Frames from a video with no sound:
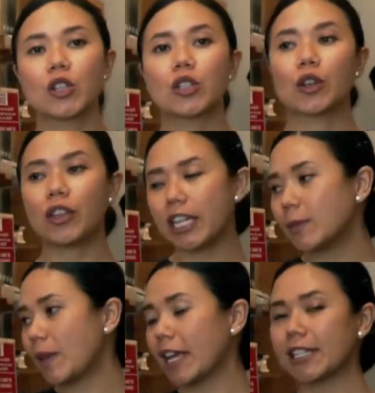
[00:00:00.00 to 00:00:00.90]
So these
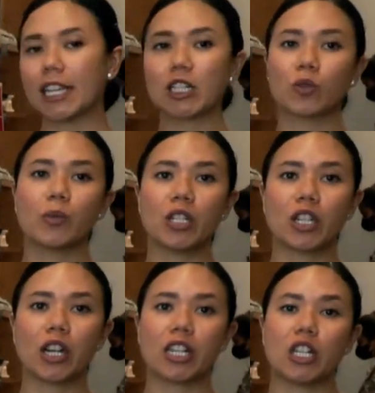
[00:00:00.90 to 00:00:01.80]
plastics will be
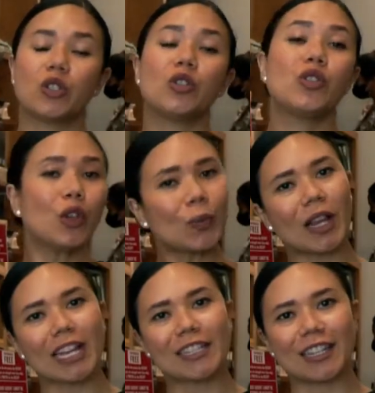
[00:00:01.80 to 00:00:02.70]
turned into new
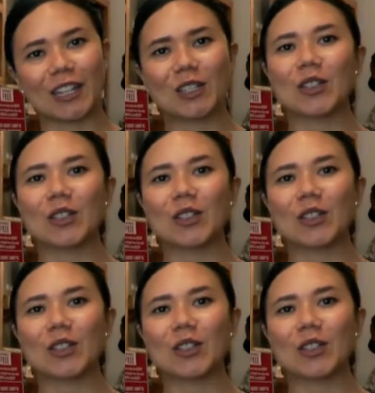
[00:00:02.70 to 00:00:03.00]
plastics.